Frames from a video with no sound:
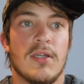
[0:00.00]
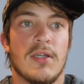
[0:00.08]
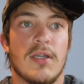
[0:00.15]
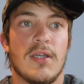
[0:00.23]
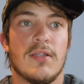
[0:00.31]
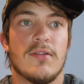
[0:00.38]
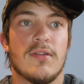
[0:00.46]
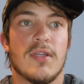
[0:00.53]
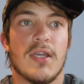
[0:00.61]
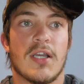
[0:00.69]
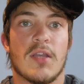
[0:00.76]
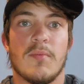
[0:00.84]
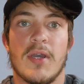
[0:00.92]
into the
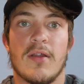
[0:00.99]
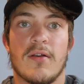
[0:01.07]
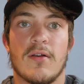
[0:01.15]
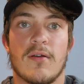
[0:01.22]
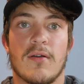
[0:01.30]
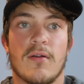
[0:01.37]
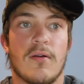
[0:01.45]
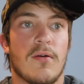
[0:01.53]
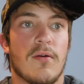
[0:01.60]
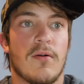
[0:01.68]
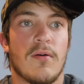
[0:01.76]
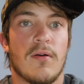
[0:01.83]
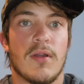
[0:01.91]
incubator
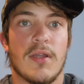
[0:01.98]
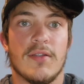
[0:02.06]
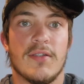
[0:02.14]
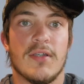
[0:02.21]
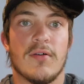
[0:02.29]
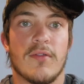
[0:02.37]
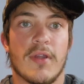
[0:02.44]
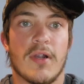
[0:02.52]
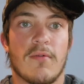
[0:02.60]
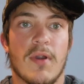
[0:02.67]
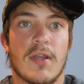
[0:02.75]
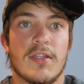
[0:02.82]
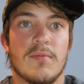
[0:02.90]
until they are
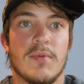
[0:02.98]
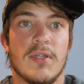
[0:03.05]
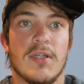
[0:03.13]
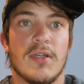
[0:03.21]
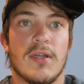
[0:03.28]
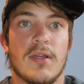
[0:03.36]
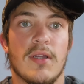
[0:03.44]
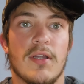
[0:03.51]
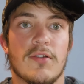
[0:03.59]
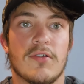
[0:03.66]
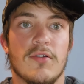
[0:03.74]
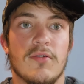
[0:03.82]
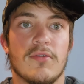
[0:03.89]
ready to be
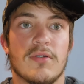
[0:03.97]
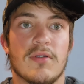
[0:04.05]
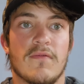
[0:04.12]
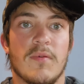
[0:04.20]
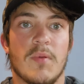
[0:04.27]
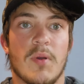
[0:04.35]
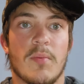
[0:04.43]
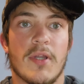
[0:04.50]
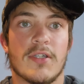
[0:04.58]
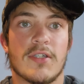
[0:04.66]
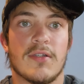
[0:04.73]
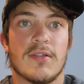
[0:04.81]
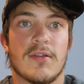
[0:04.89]
introduced to the female
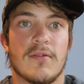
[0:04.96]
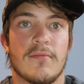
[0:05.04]
patient.